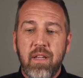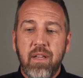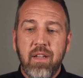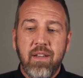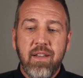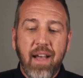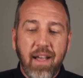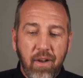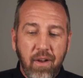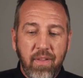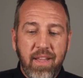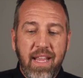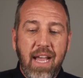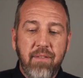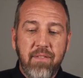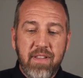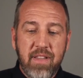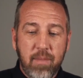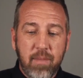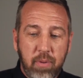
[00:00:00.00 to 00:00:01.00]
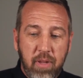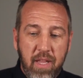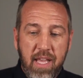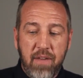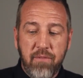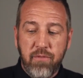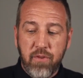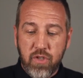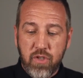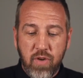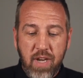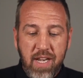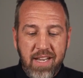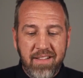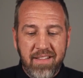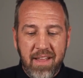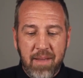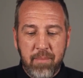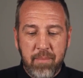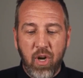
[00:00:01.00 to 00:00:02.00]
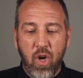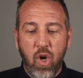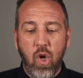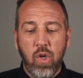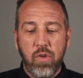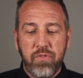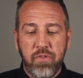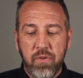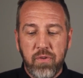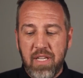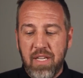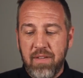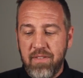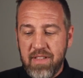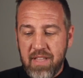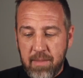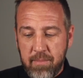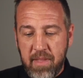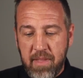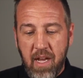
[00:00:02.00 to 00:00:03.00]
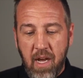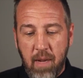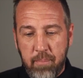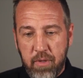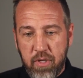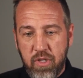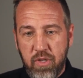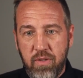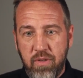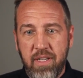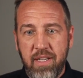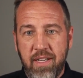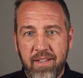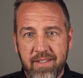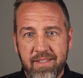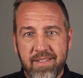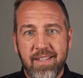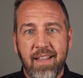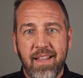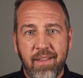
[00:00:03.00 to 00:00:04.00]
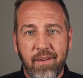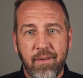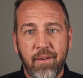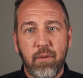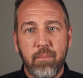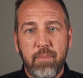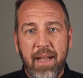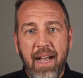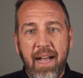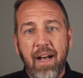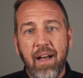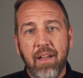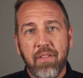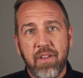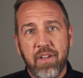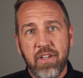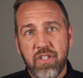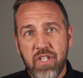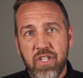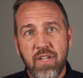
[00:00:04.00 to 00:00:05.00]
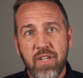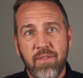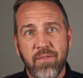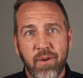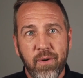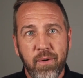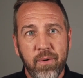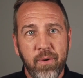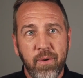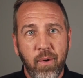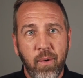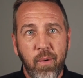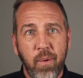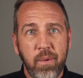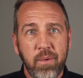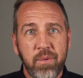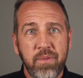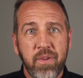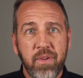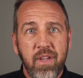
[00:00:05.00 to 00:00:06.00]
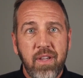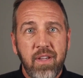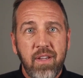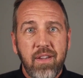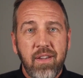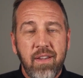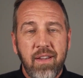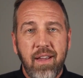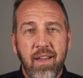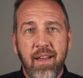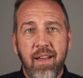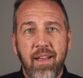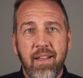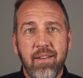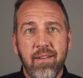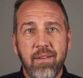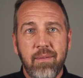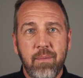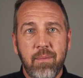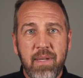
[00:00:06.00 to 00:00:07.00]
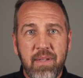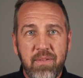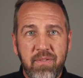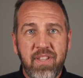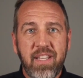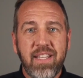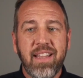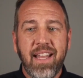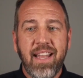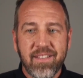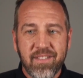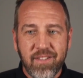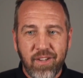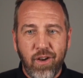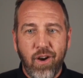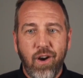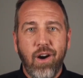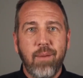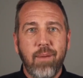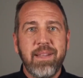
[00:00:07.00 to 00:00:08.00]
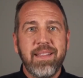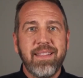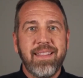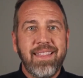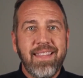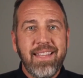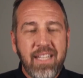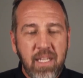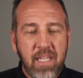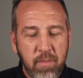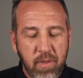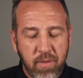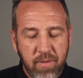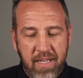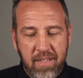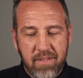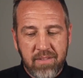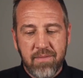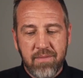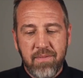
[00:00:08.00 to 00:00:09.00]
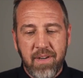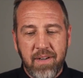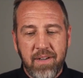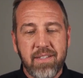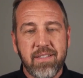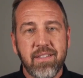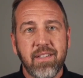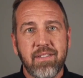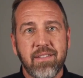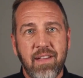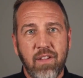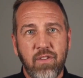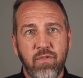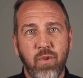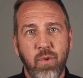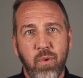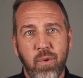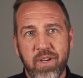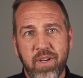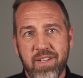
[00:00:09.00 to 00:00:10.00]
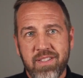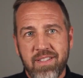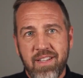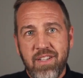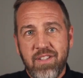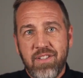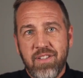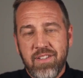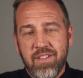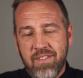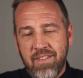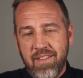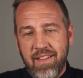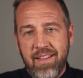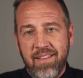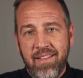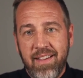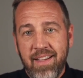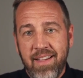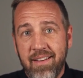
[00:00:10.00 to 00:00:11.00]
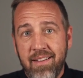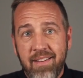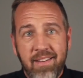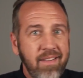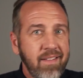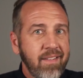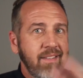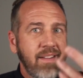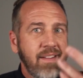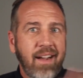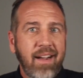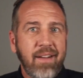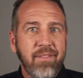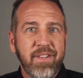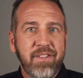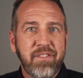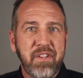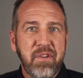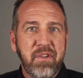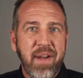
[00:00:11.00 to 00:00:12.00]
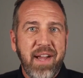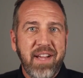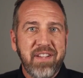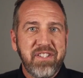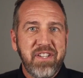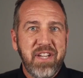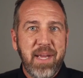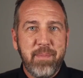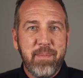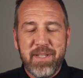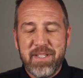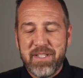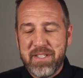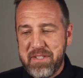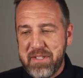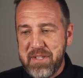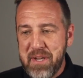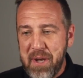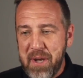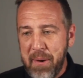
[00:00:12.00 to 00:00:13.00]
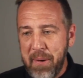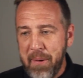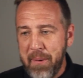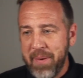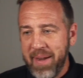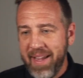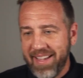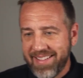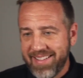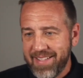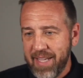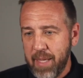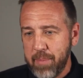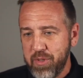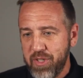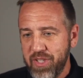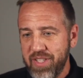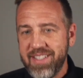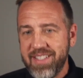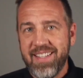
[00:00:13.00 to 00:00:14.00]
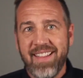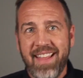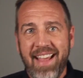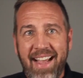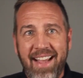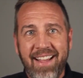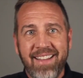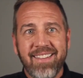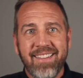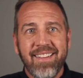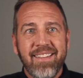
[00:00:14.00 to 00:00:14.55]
not only having the plan for training them, but also giving them the opportunity to set their own path and achieve their own goals. And we've seen that as a common theme around some very successful organizations lately. And obviously Crash Champions is no exception to that.